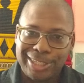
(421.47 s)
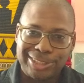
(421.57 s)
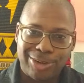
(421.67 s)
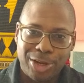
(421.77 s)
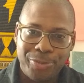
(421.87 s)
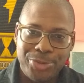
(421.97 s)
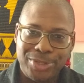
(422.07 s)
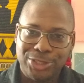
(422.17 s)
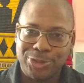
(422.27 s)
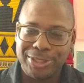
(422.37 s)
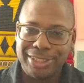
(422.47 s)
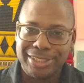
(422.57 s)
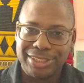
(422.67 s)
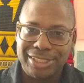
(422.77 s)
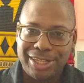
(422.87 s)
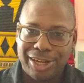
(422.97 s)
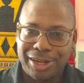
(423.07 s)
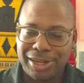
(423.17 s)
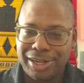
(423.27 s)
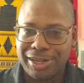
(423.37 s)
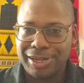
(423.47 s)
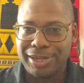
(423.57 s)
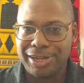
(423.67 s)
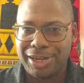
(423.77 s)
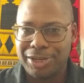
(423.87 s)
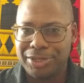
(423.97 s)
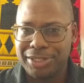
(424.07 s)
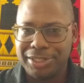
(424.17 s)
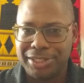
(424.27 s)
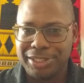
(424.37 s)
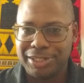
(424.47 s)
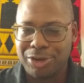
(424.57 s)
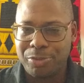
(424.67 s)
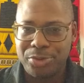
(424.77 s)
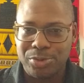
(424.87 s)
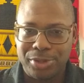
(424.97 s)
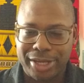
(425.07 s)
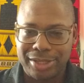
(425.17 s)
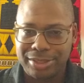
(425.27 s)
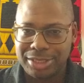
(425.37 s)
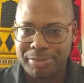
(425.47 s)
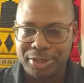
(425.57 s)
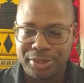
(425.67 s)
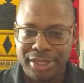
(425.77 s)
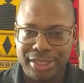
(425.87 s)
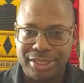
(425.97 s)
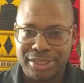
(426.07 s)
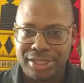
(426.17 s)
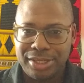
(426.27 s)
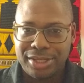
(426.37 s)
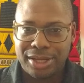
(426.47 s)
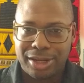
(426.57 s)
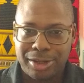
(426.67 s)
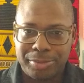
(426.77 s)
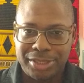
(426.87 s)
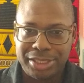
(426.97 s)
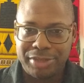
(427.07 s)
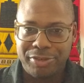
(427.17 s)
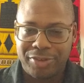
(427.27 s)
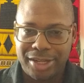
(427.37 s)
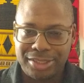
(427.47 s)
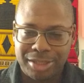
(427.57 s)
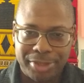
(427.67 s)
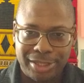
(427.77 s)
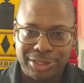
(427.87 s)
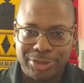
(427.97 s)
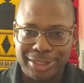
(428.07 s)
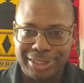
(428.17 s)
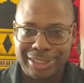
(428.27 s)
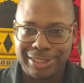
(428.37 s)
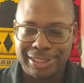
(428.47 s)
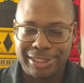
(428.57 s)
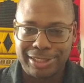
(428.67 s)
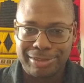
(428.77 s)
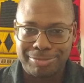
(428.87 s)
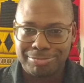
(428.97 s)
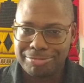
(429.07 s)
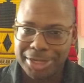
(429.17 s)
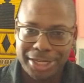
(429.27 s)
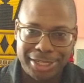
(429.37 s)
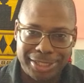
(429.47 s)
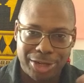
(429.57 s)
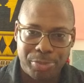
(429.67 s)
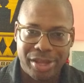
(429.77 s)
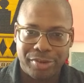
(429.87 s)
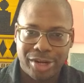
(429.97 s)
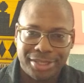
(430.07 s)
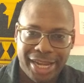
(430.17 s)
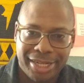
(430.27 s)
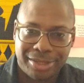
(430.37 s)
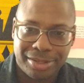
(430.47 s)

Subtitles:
So I hope you enjoyed this. I hope you look at some of the links and see if you find something interesting in there. And I hope you have a great day.